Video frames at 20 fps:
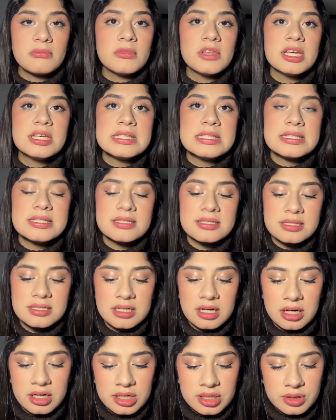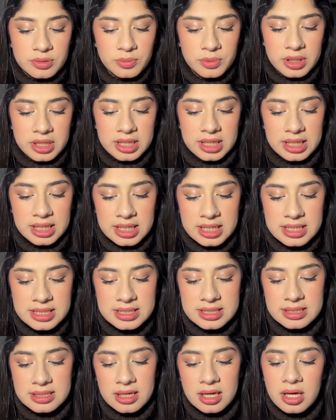It started with a
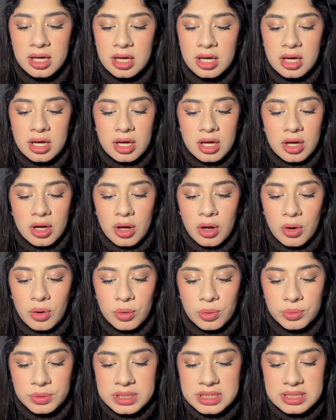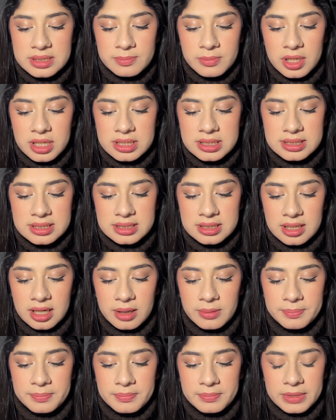kiss. Always must
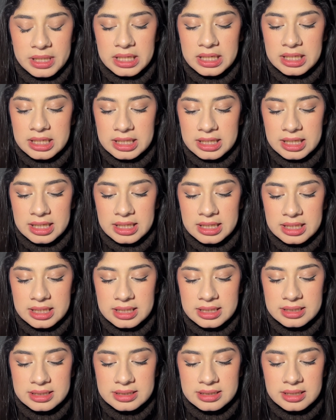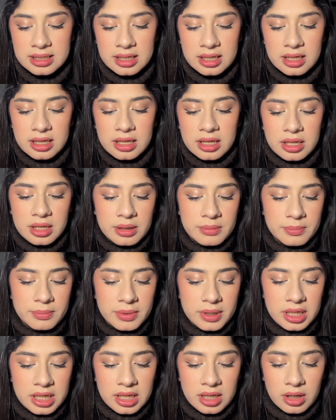stop meeting like this,
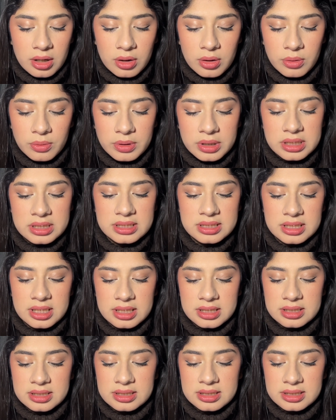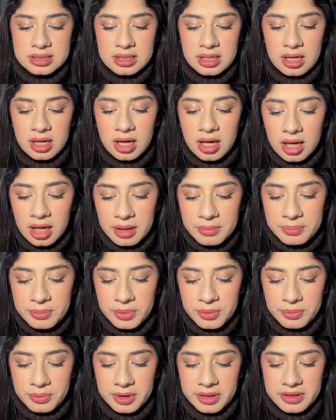but it always ends up
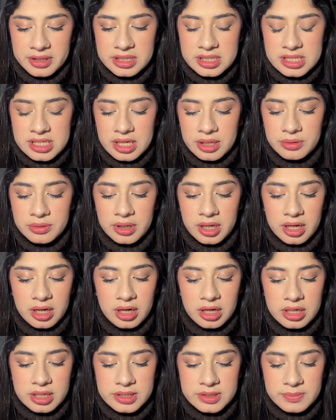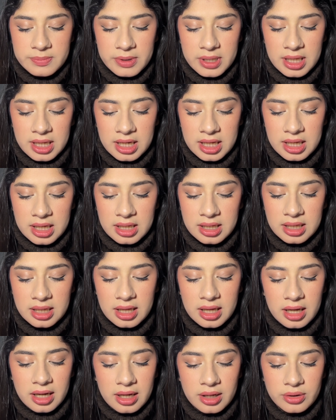with a town car speeding
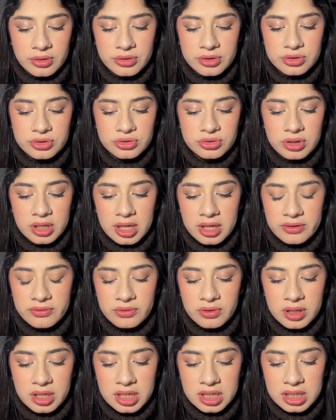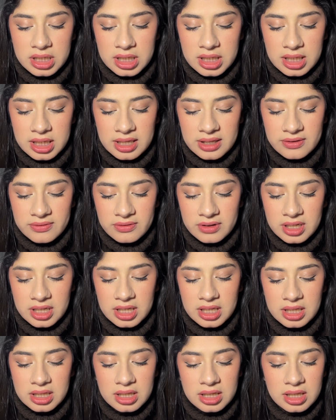out the drive one
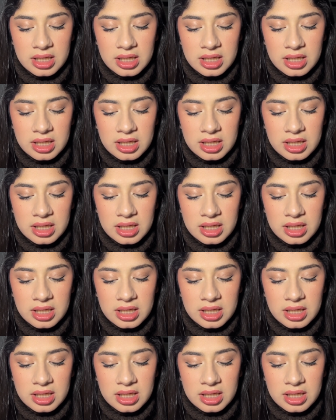evening.